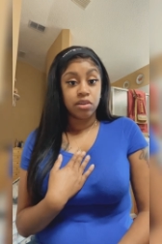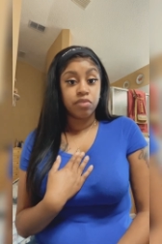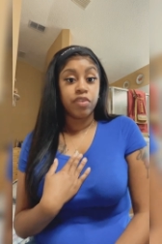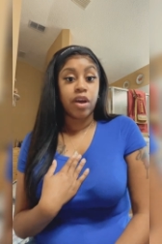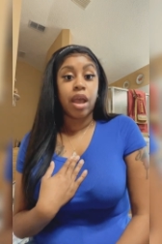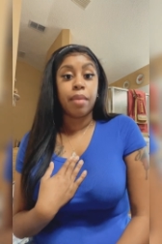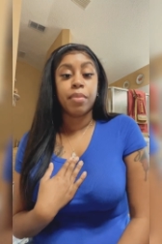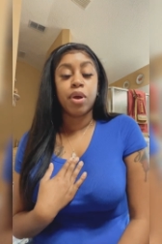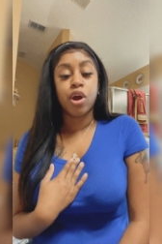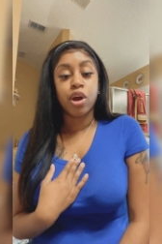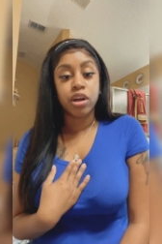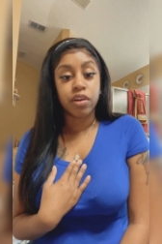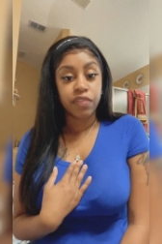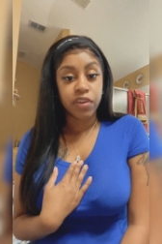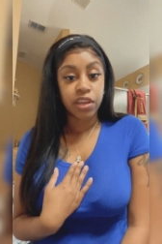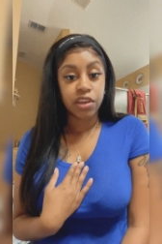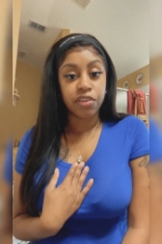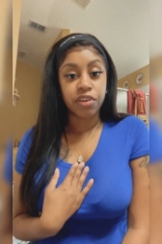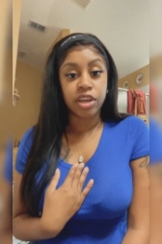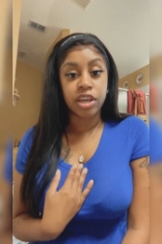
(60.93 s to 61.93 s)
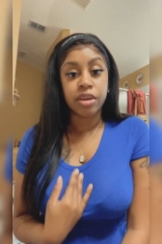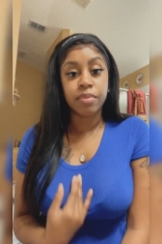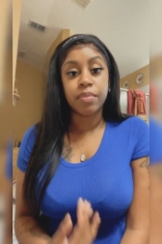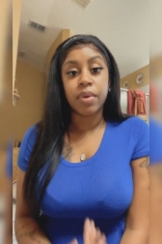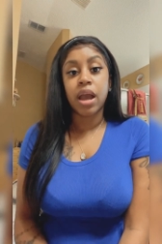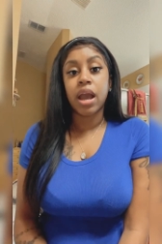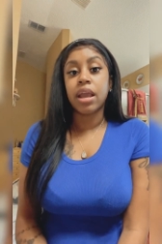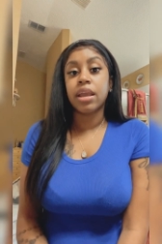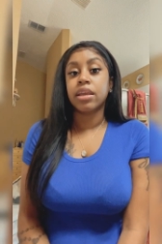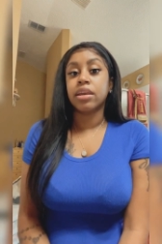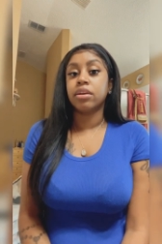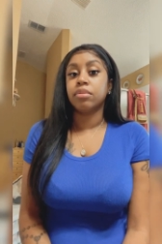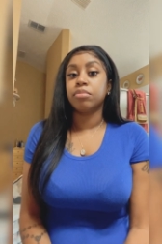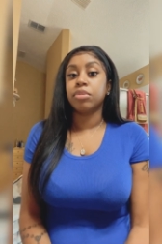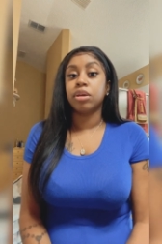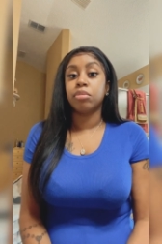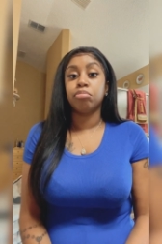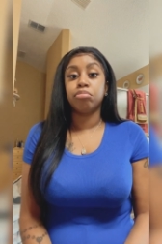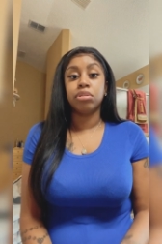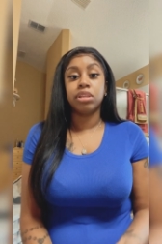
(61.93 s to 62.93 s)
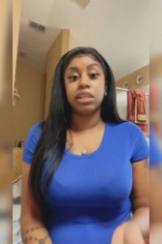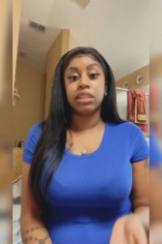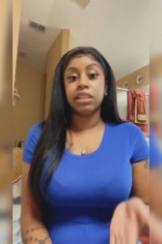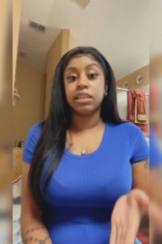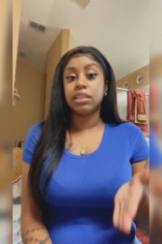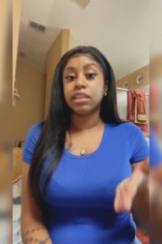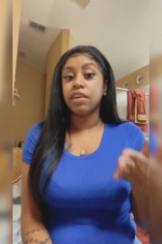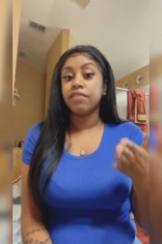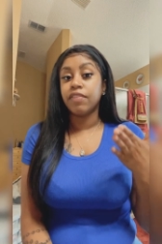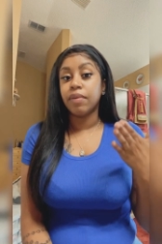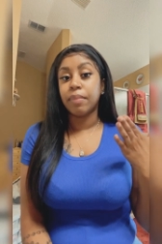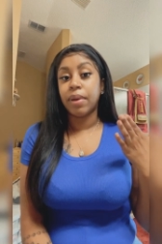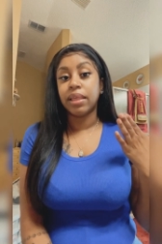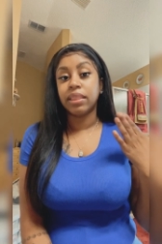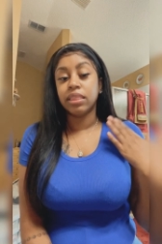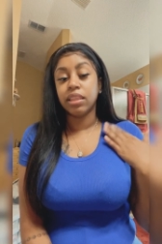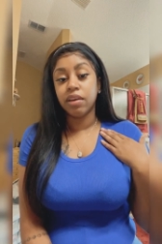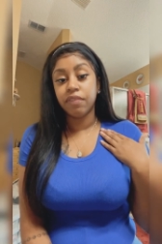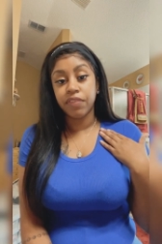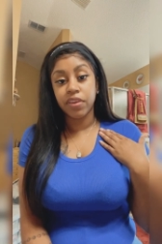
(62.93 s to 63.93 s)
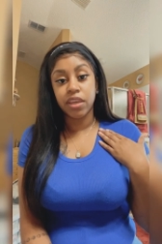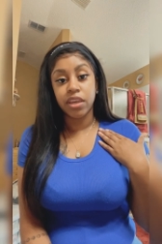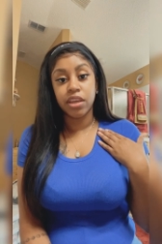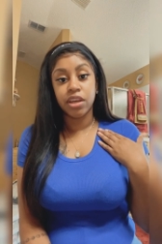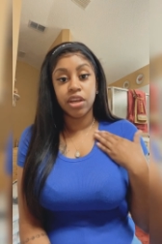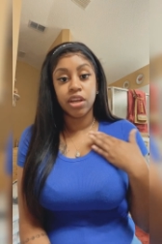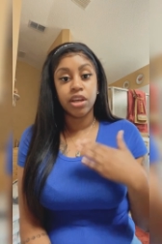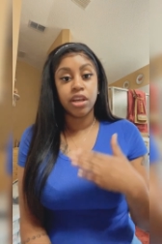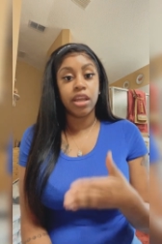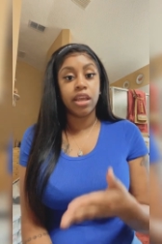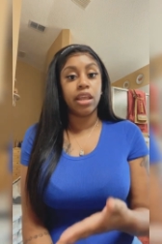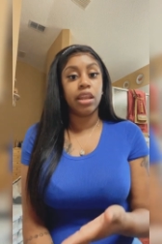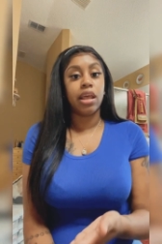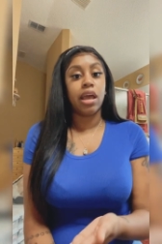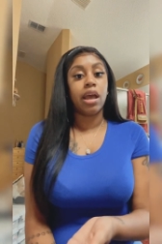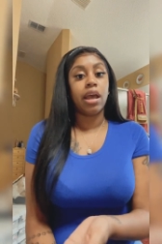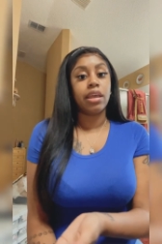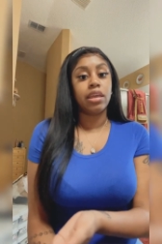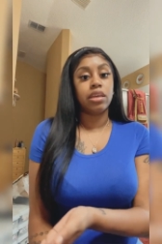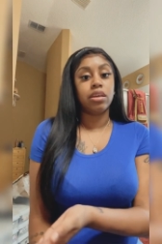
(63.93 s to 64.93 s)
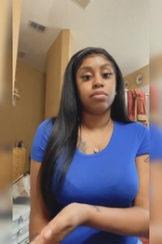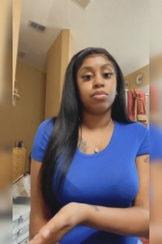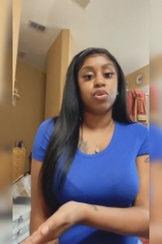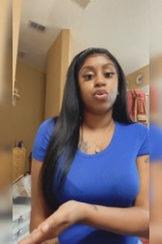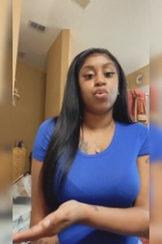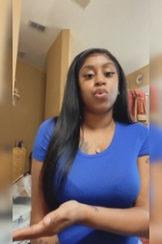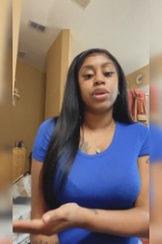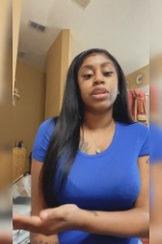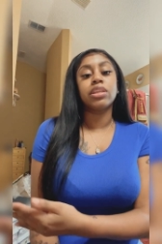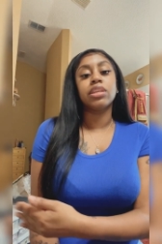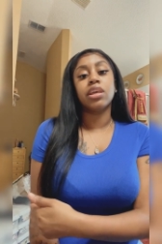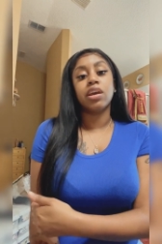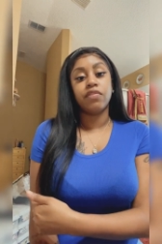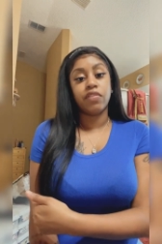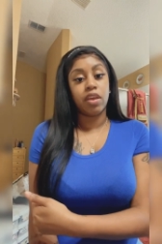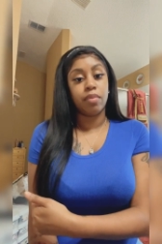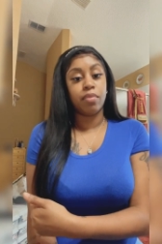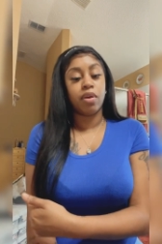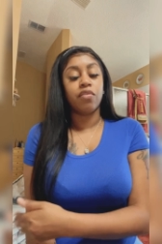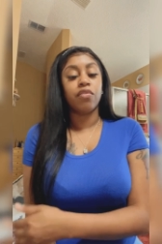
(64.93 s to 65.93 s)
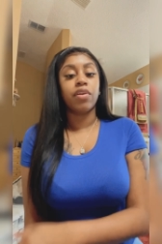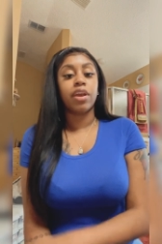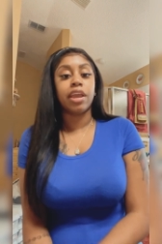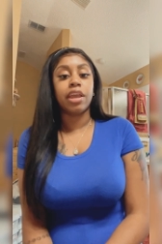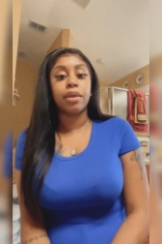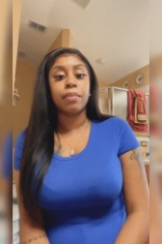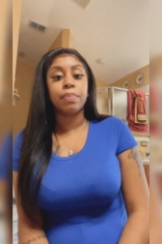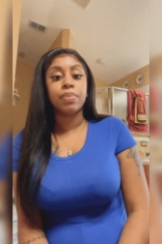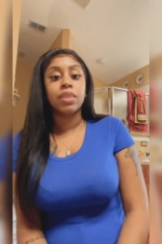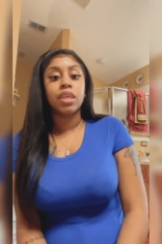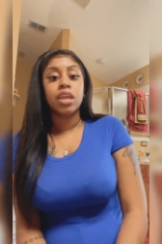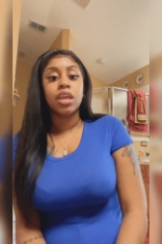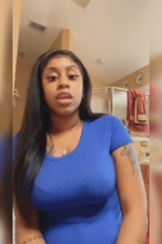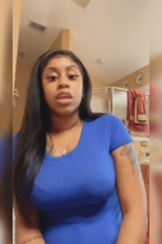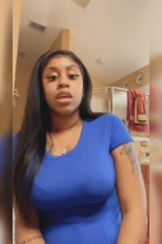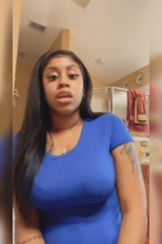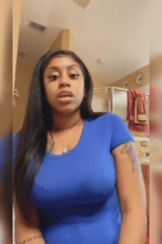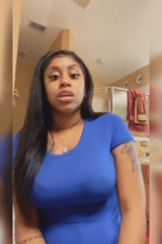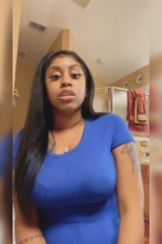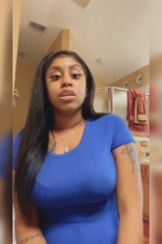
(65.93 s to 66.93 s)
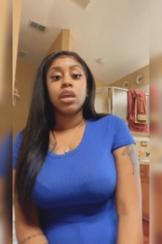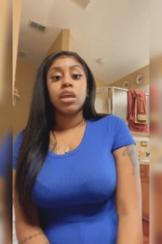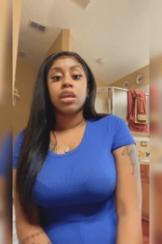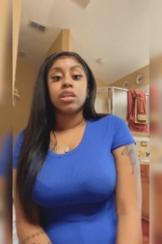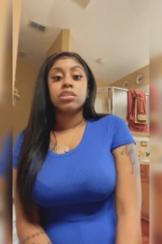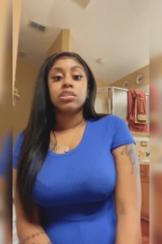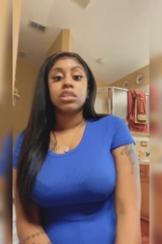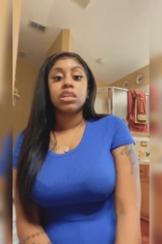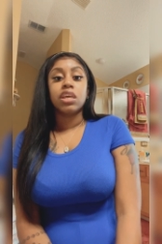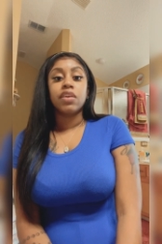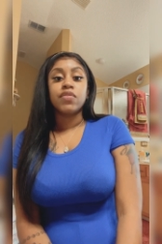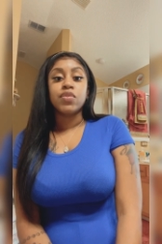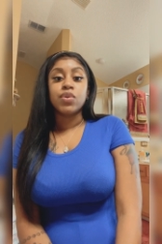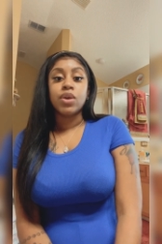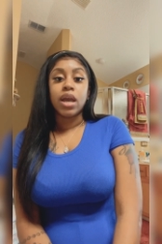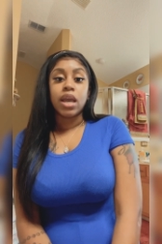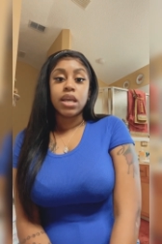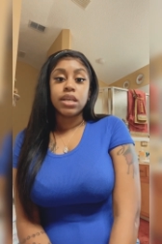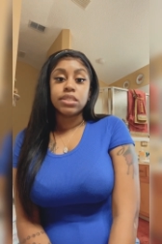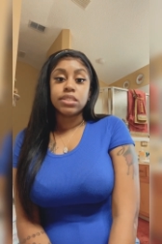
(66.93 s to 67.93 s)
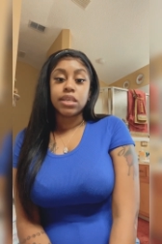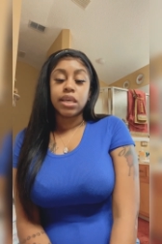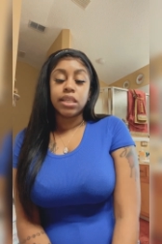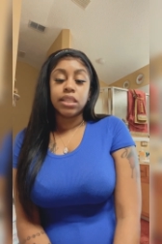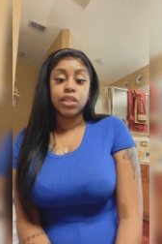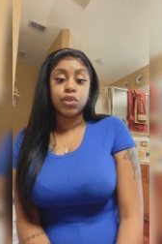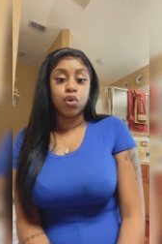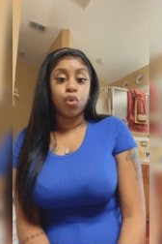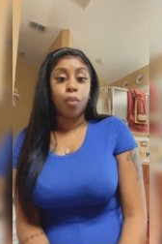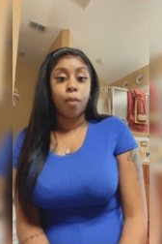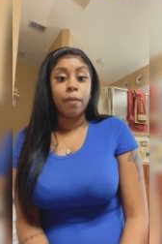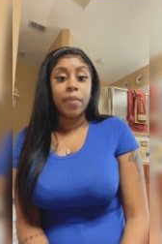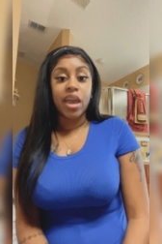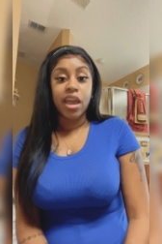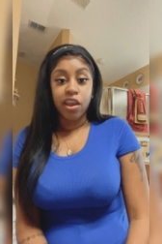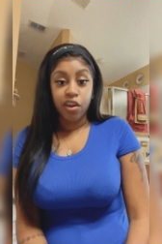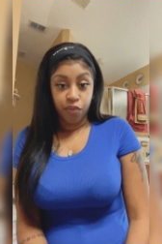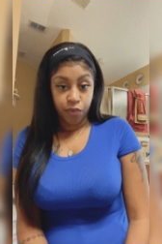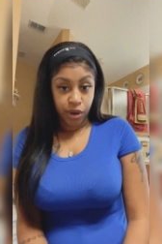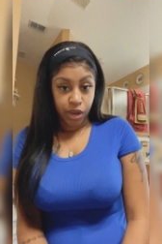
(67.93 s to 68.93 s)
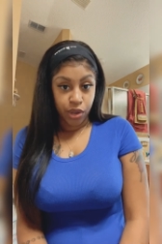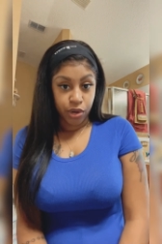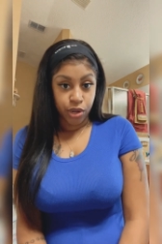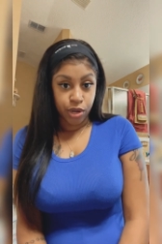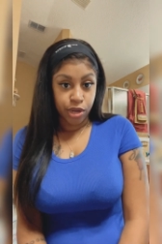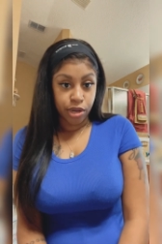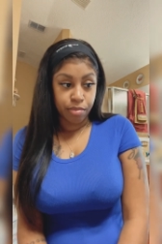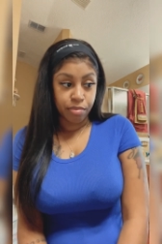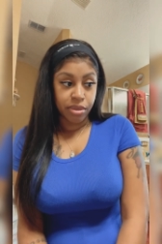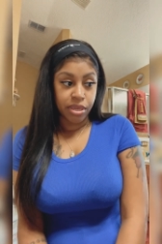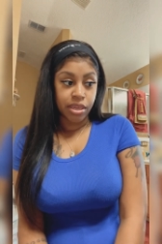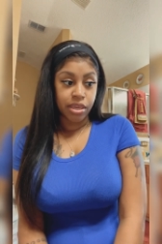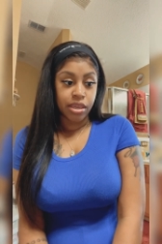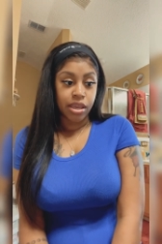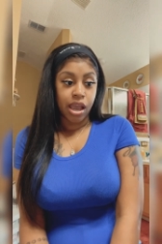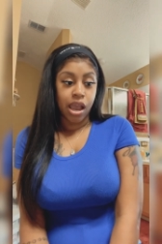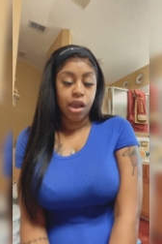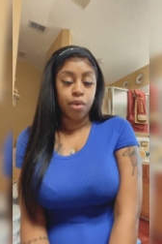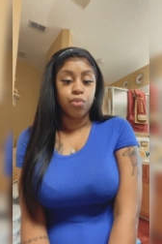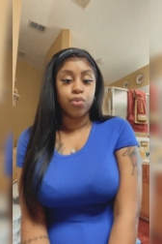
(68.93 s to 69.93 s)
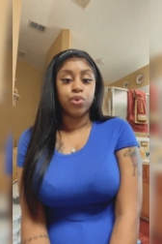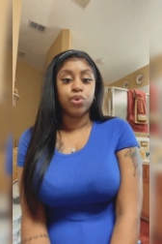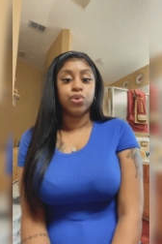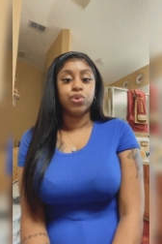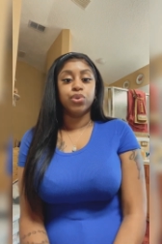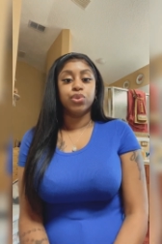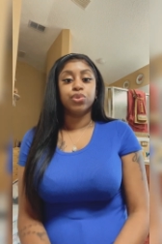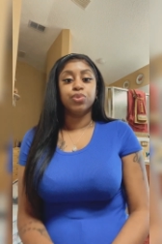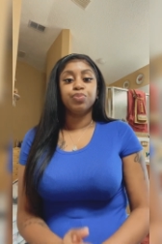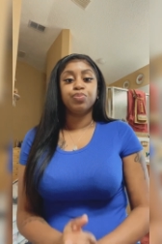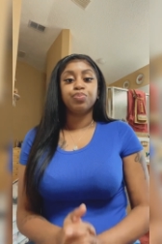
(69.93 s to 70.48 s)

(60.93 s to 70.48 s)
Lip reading: I'm hard of hearing. I am completely deaf in my left ear and I am going deaf in my right. And to give you guys a little background on me, I will